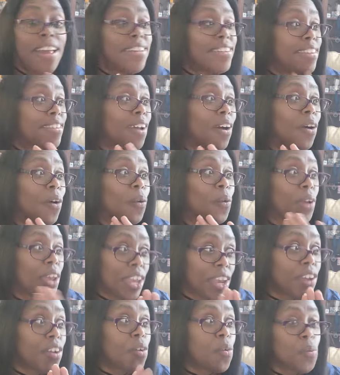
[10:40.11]
So
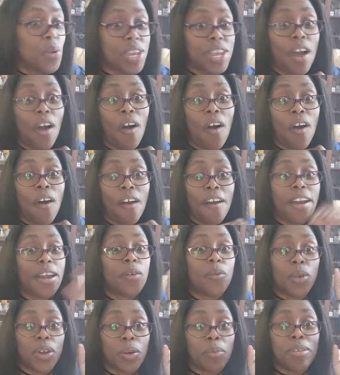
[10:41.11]
here we are,
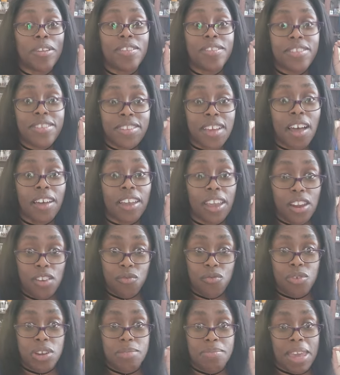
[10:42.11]
and we're gonna be stuck
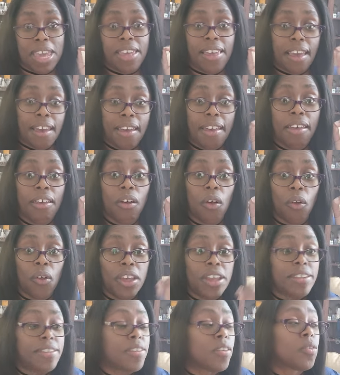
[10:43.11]
in remake hell
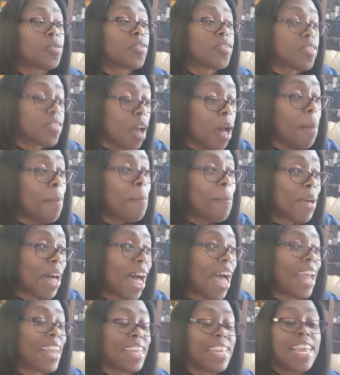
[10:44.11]
until
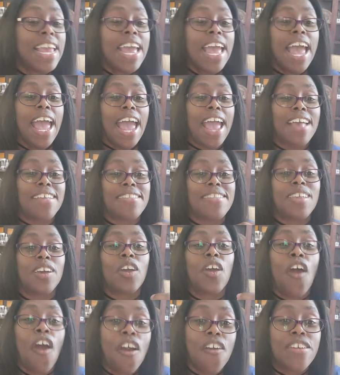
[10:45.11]
somebody has the
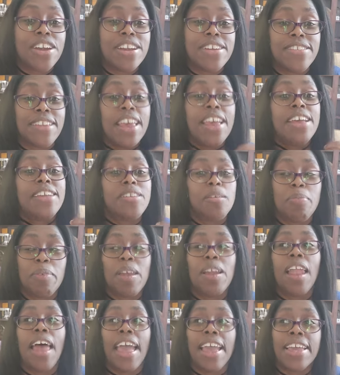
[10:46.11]
courage to
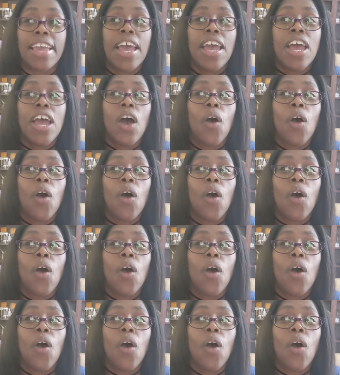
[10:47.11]
be like,